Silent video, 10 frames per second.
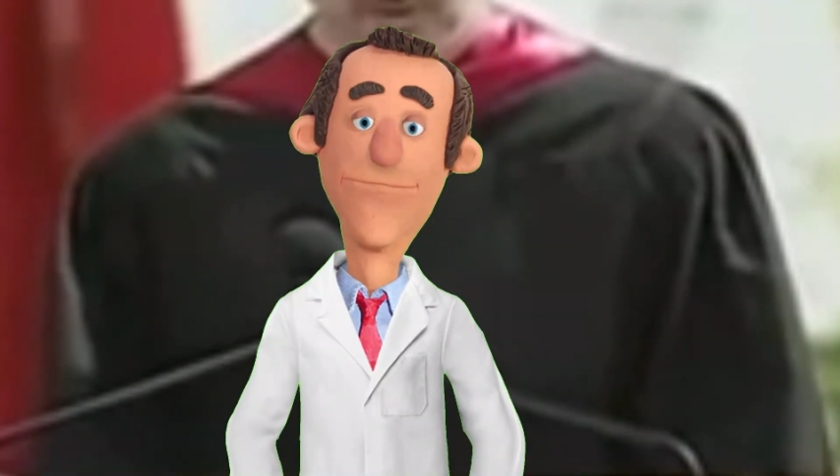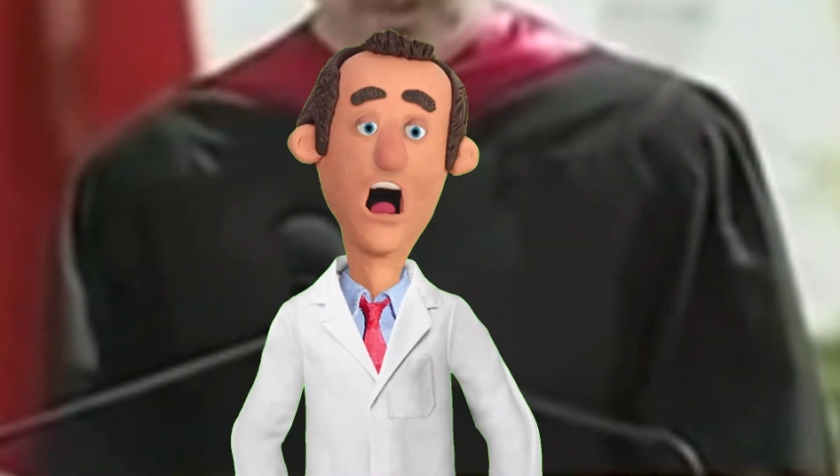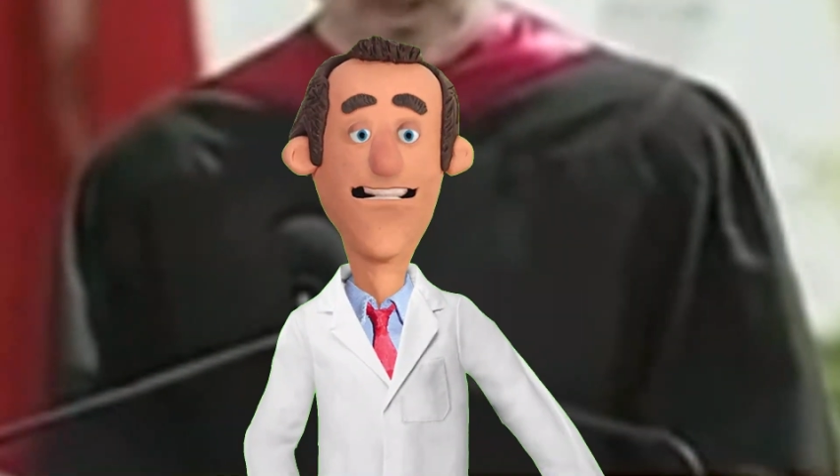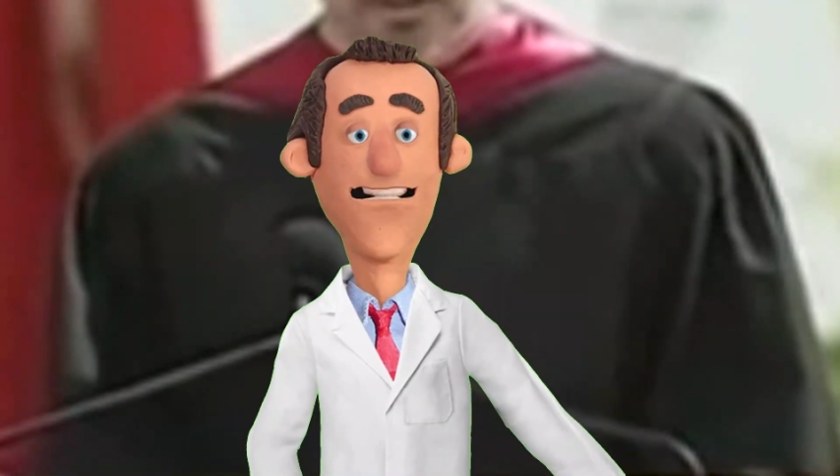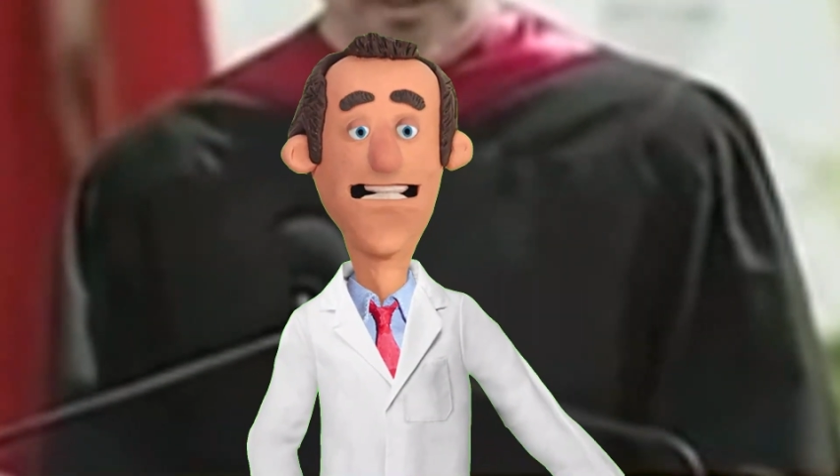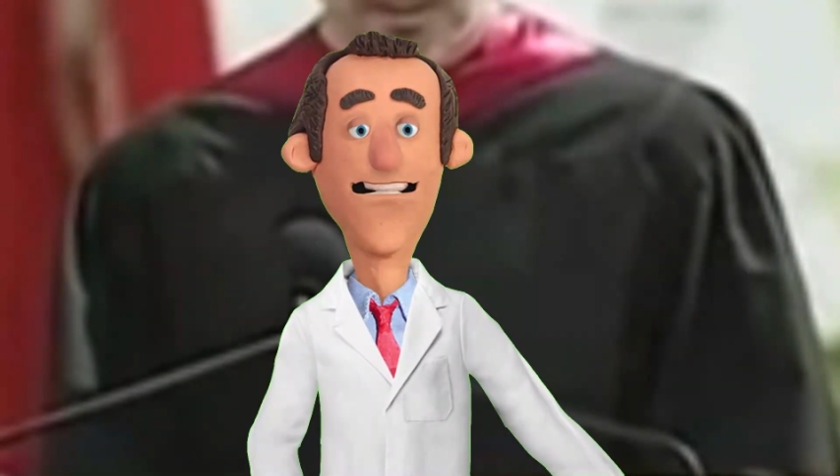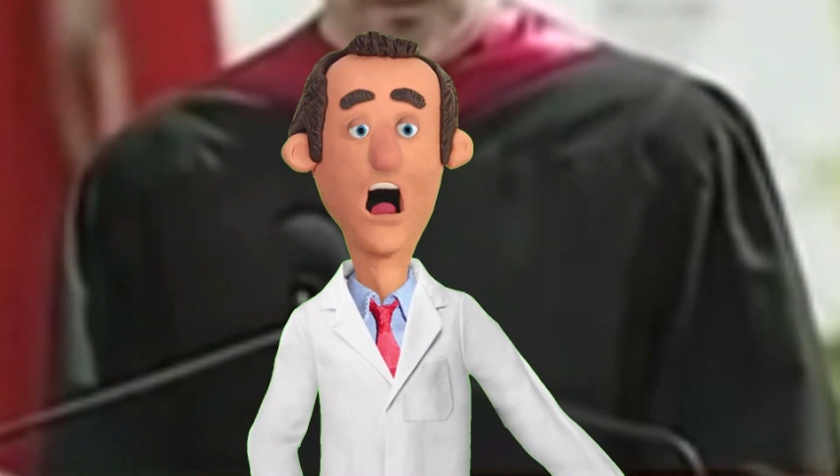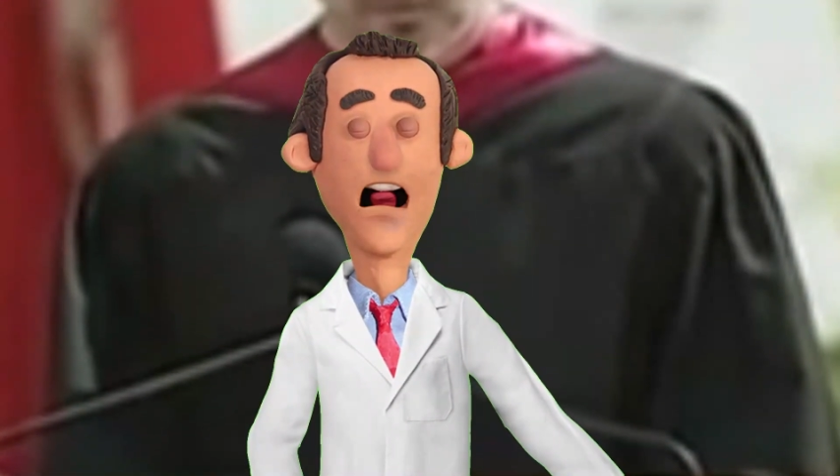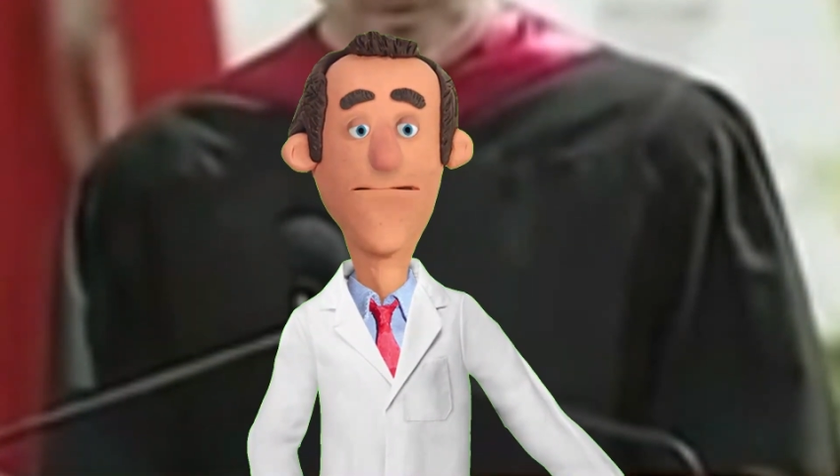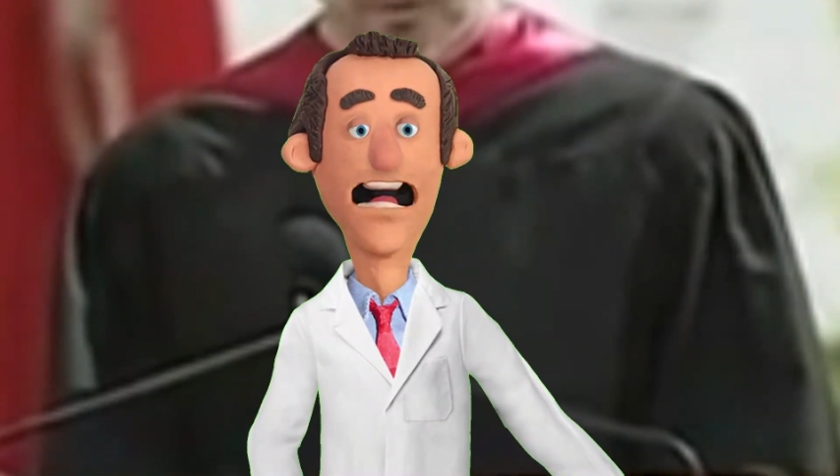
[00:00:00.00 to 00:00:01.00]
It wasn't
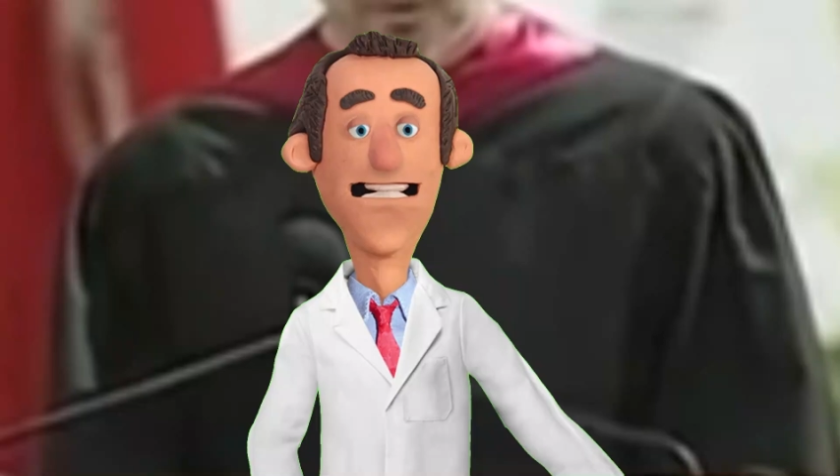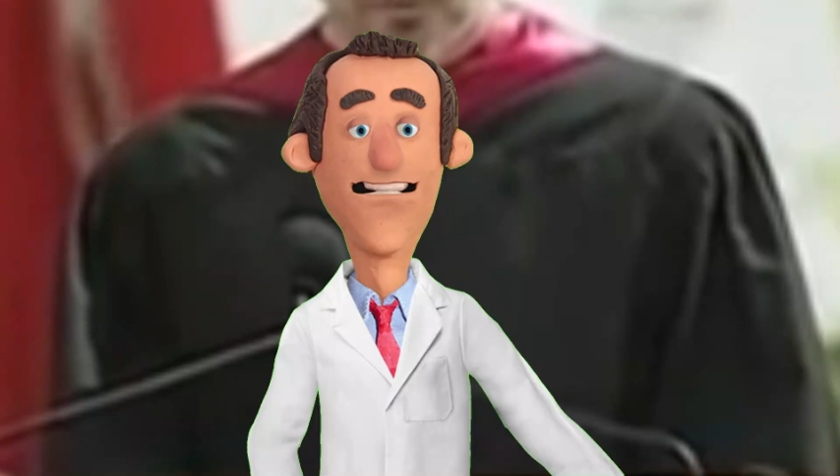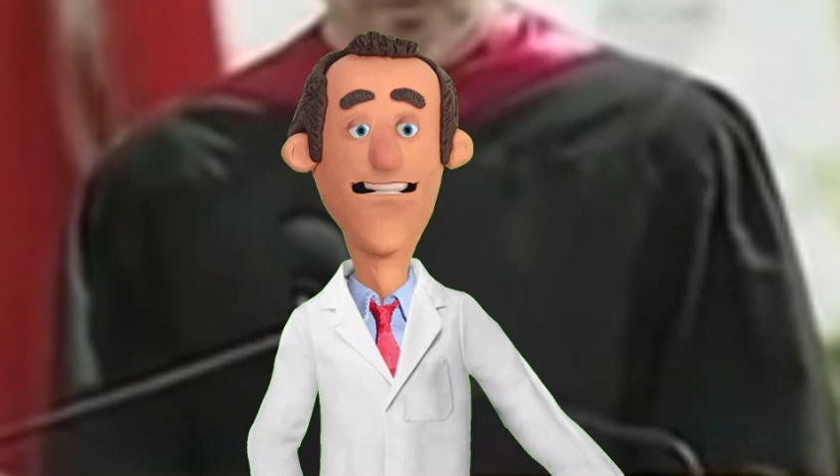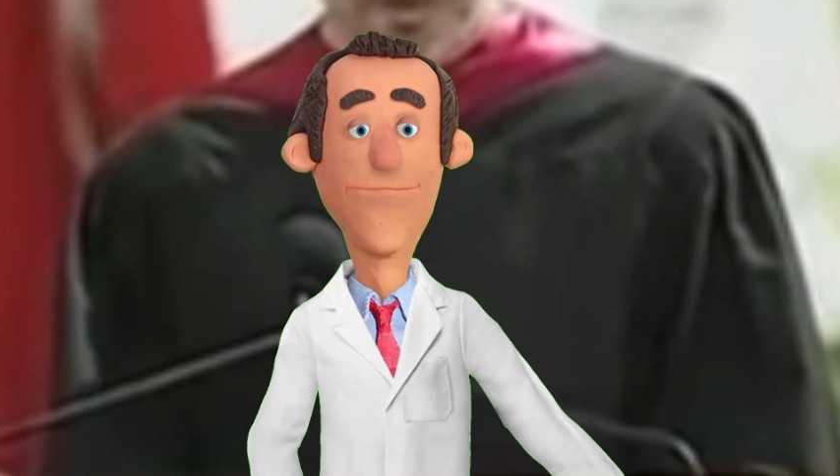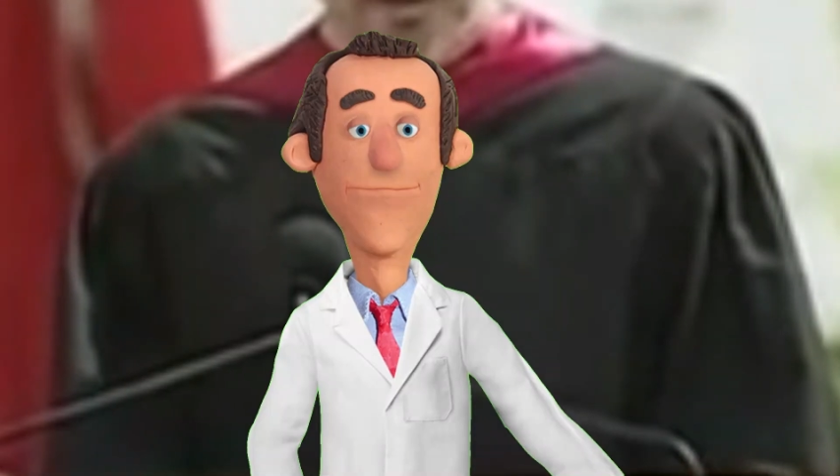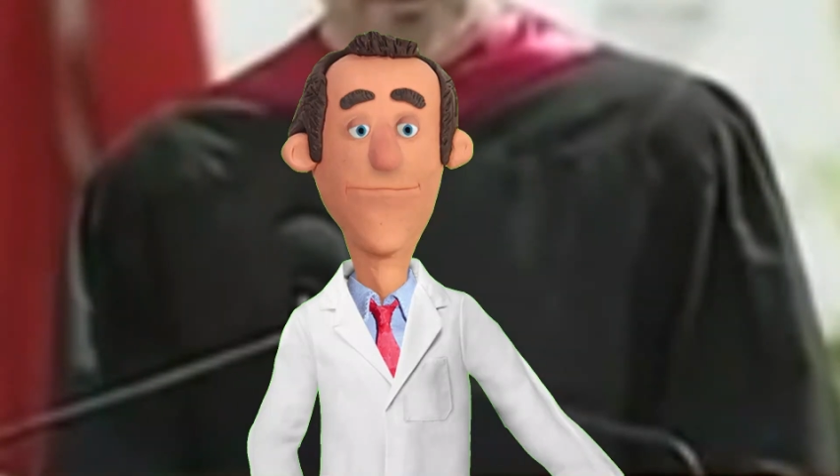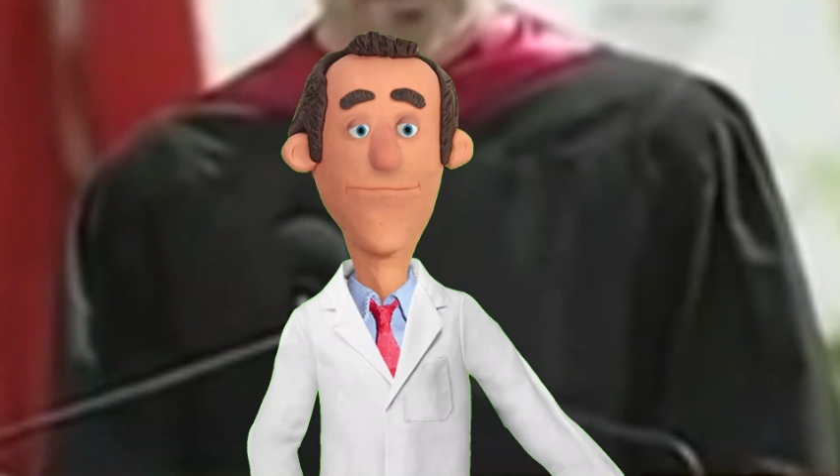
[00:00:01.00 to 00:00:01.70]
all romantic.